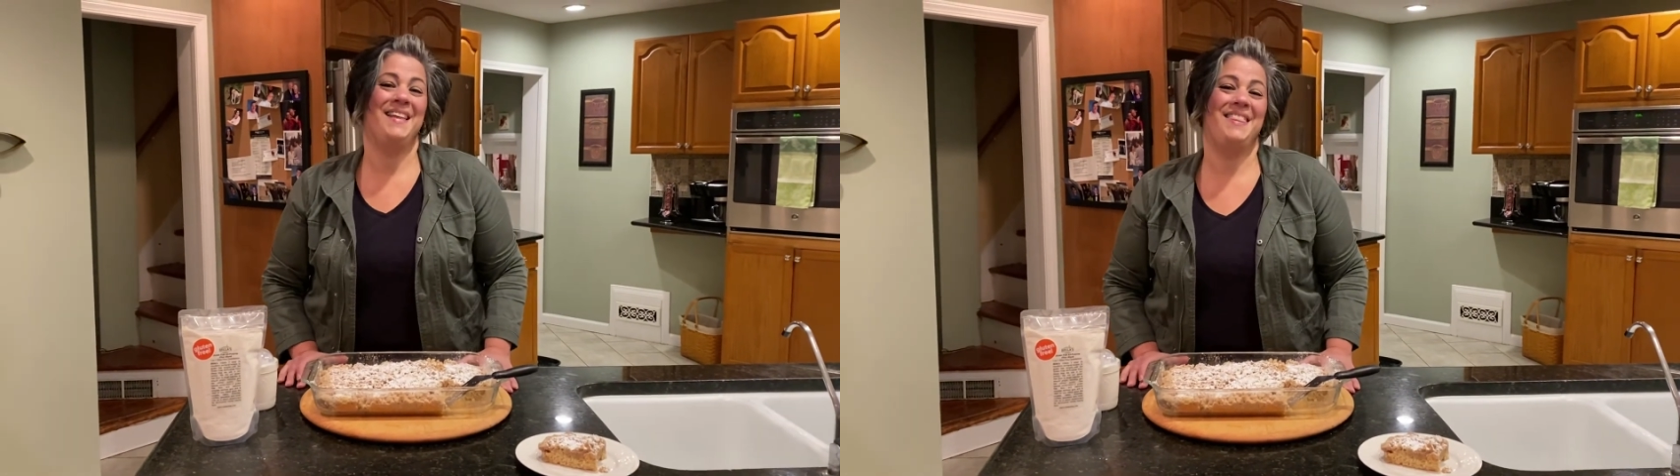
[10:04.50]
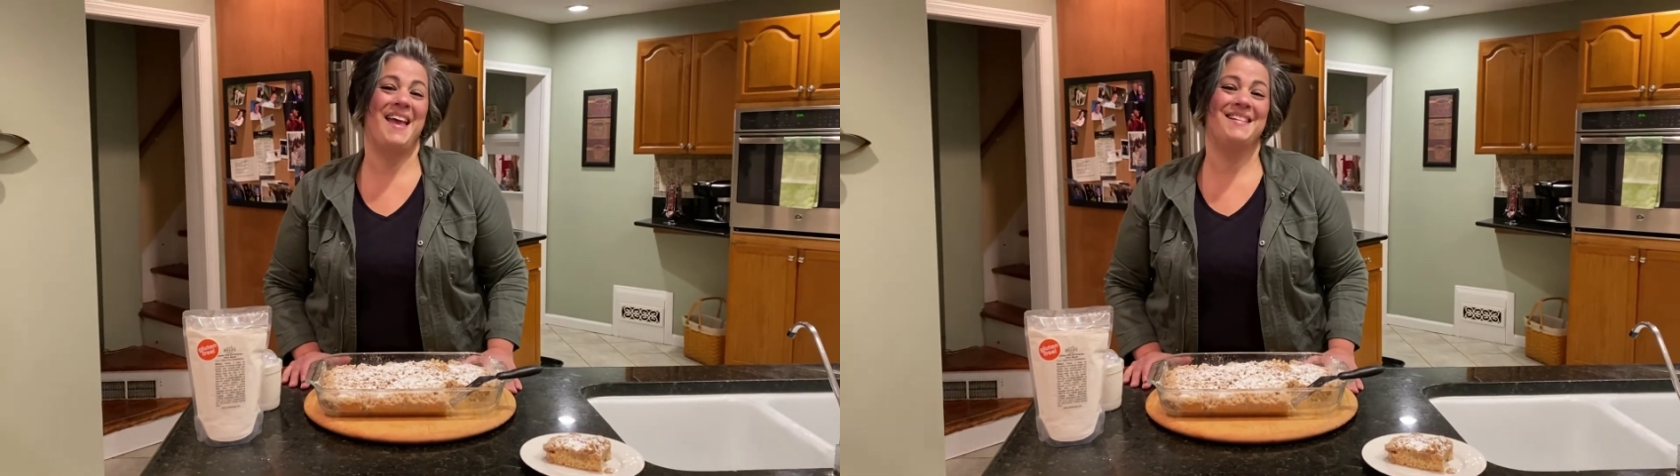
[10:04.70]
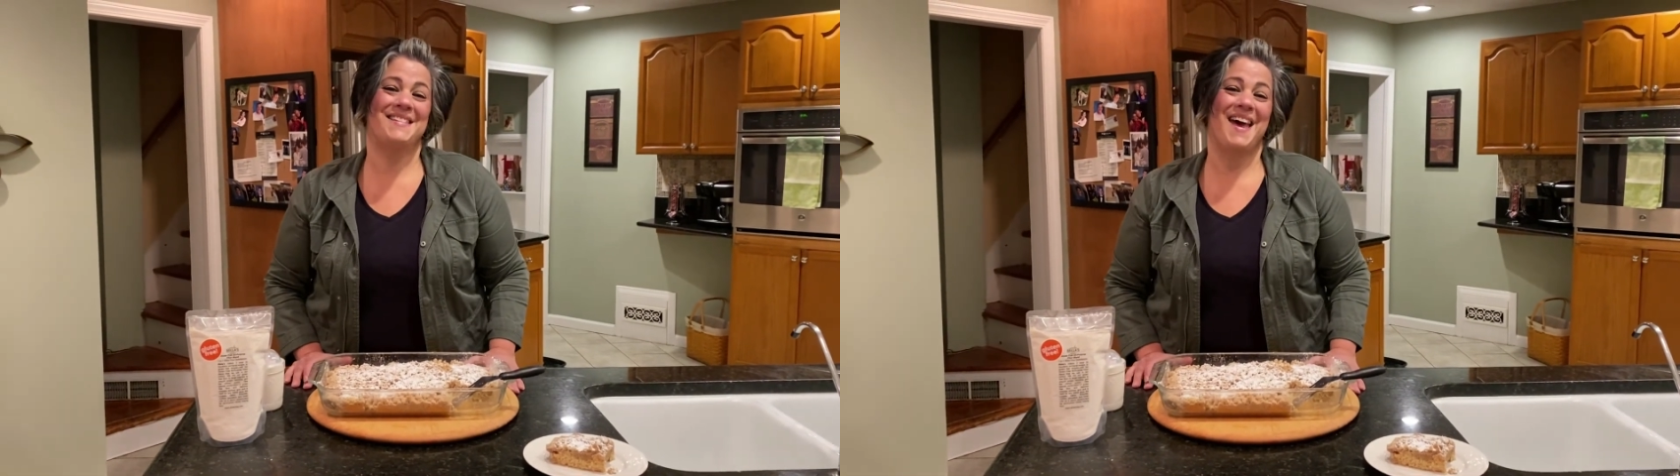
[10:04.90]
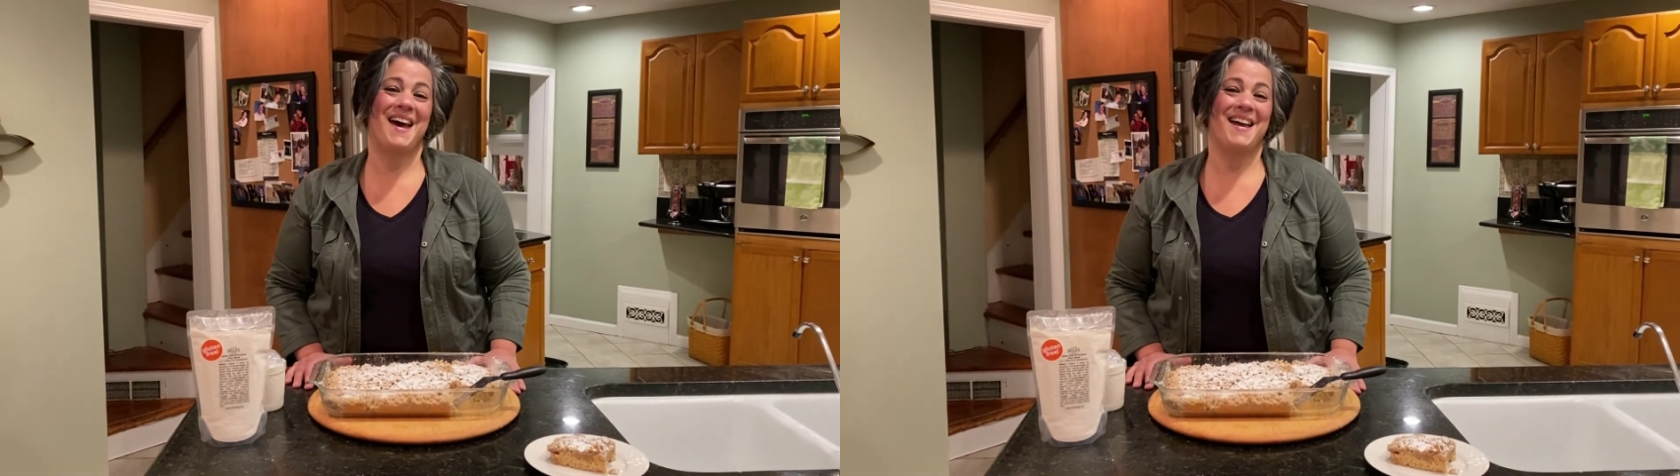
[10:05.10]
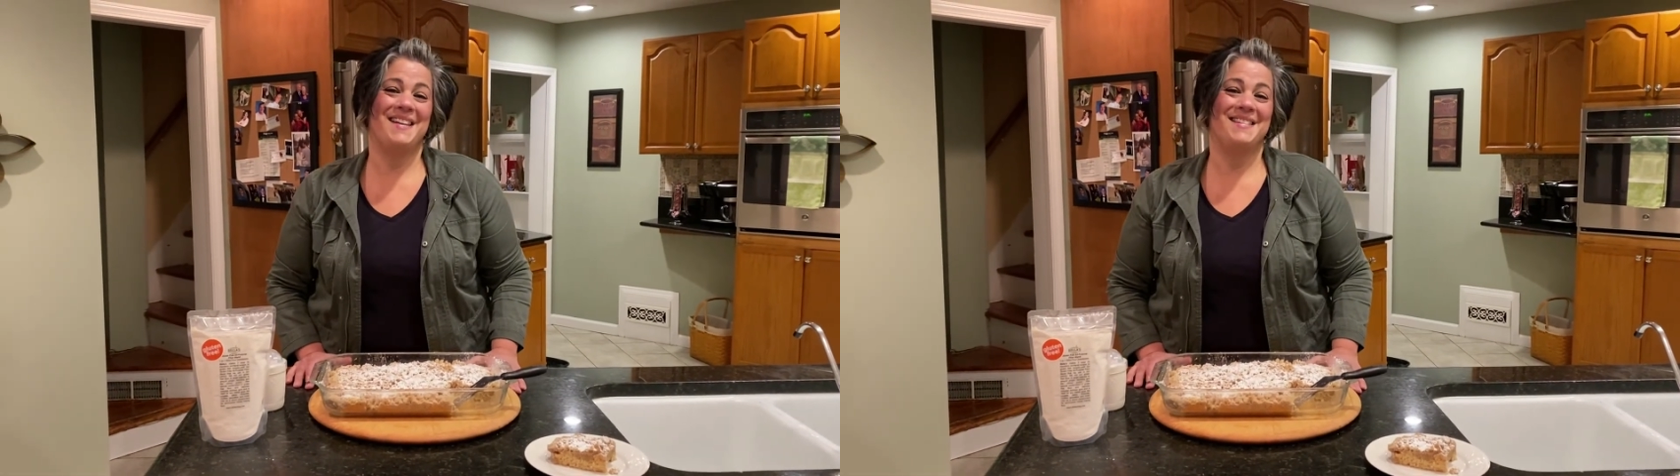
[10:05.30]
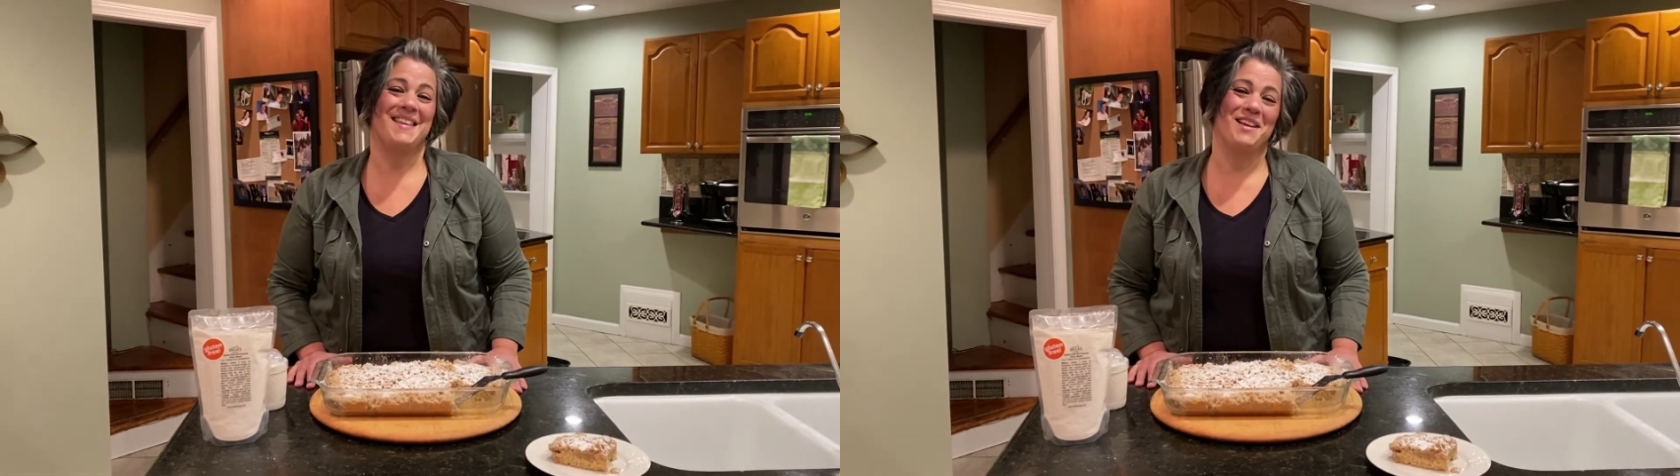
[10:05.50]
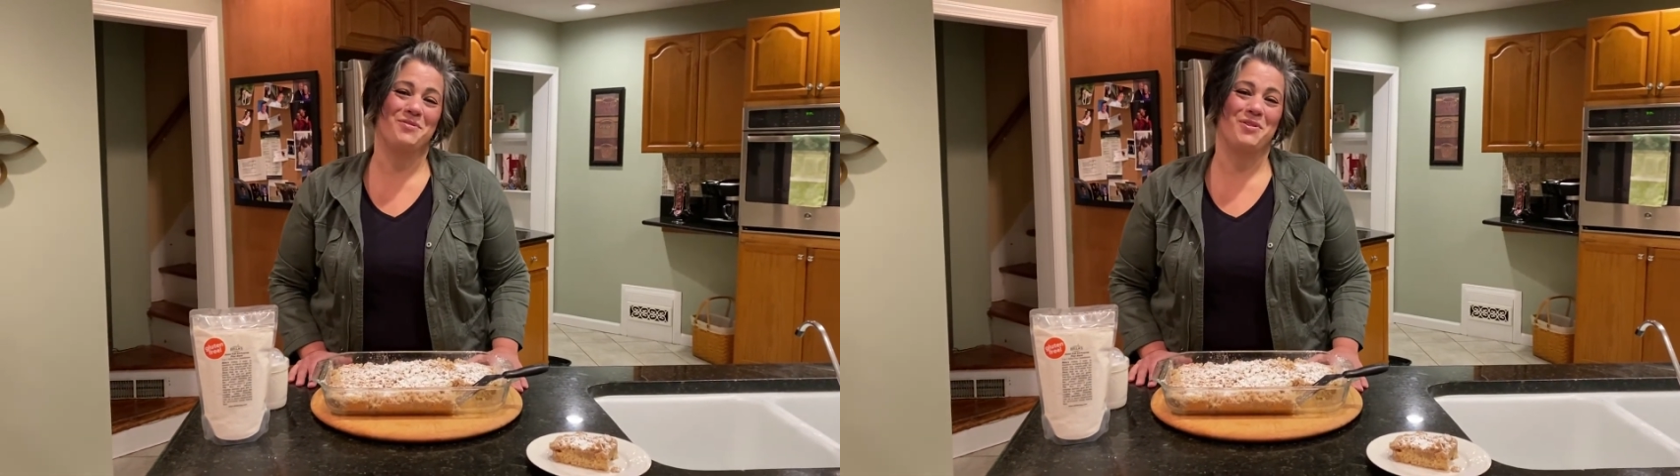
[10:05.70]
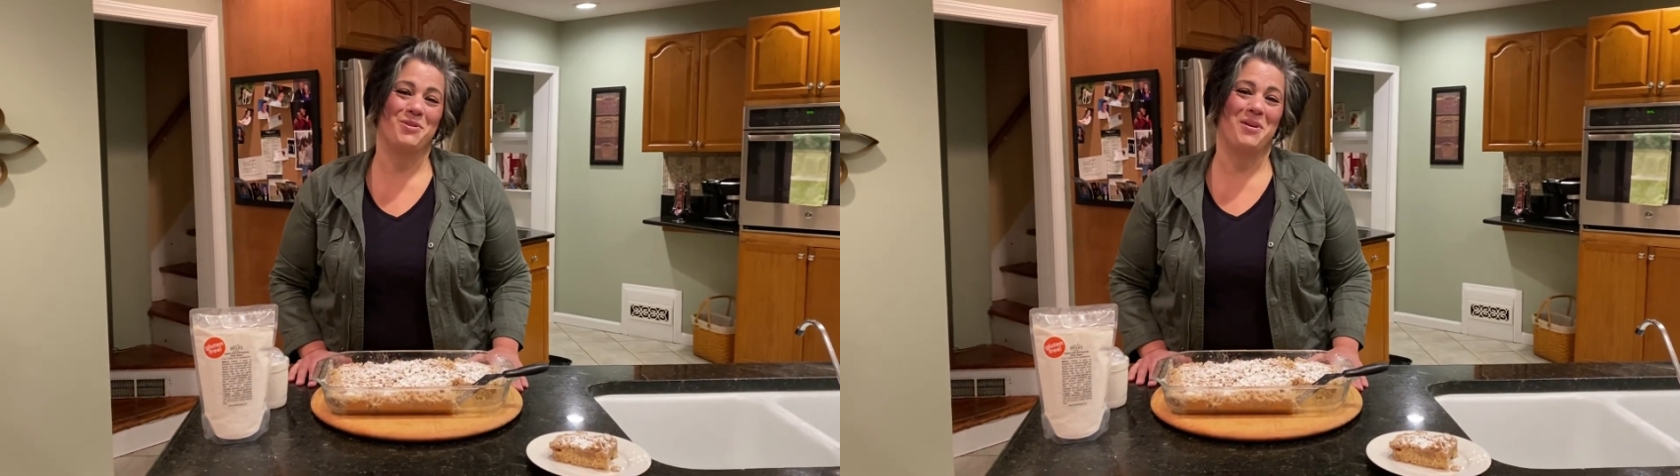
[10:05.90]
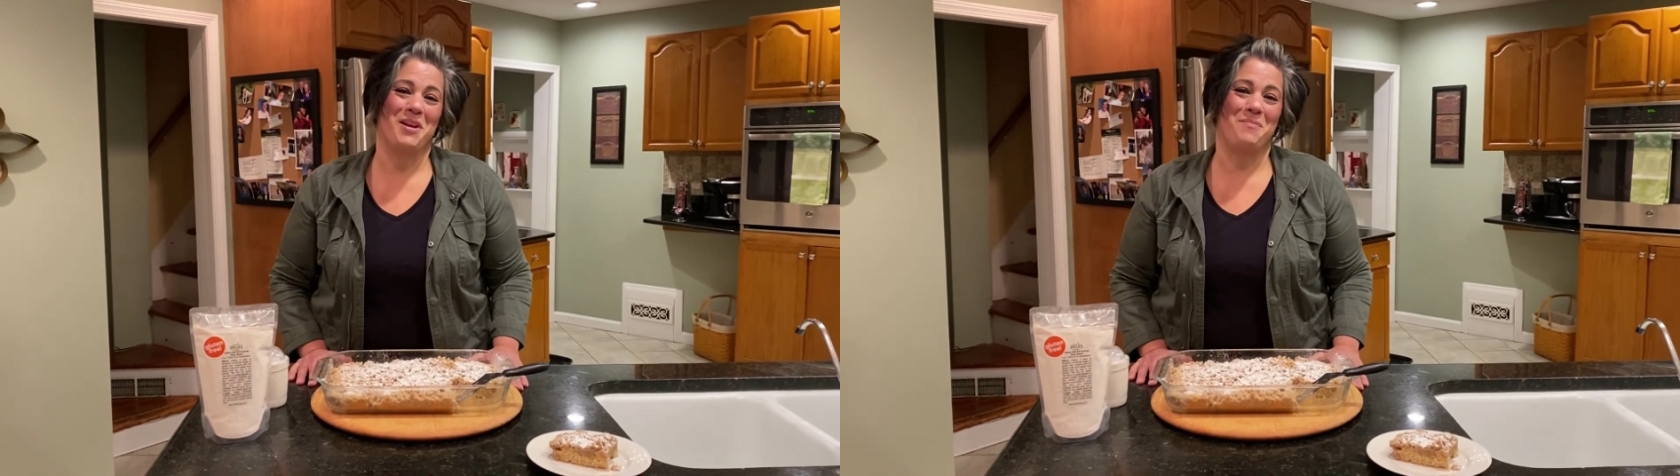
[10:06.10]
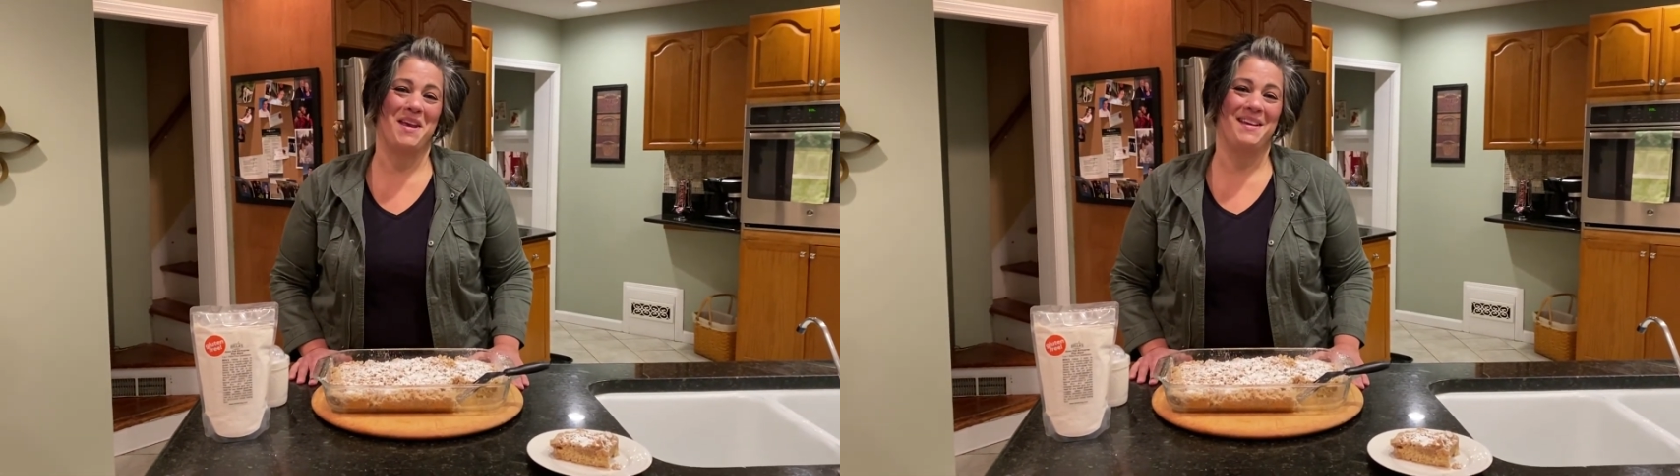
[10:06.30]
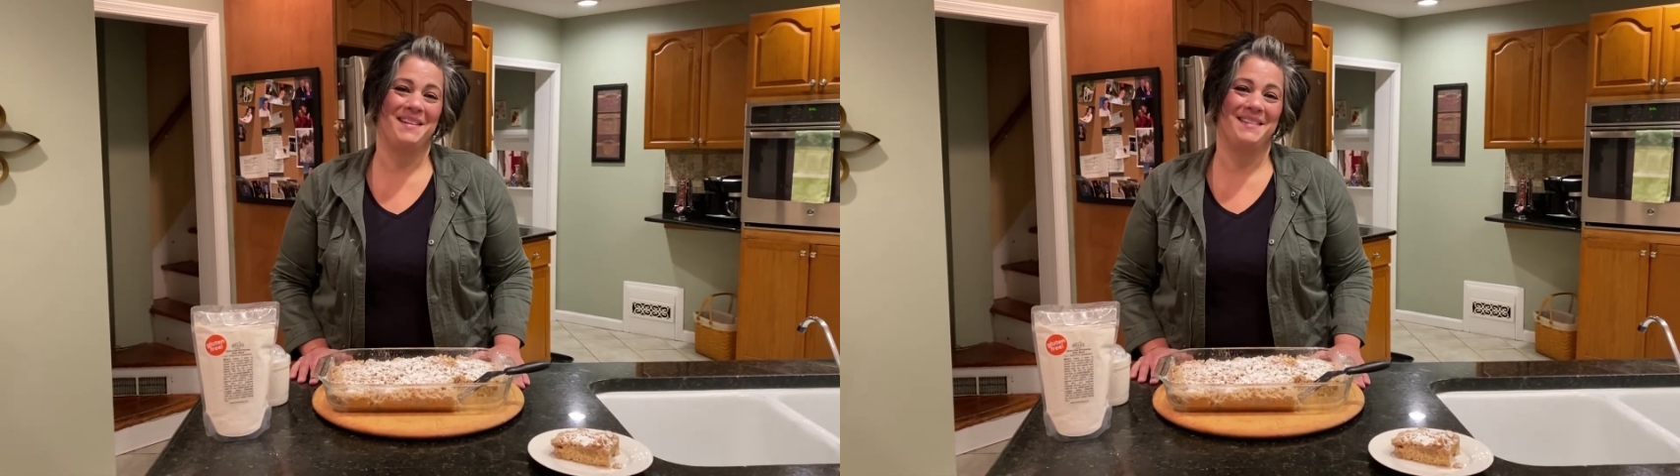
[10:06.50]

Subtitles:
Thanks guys, thanks for joining me.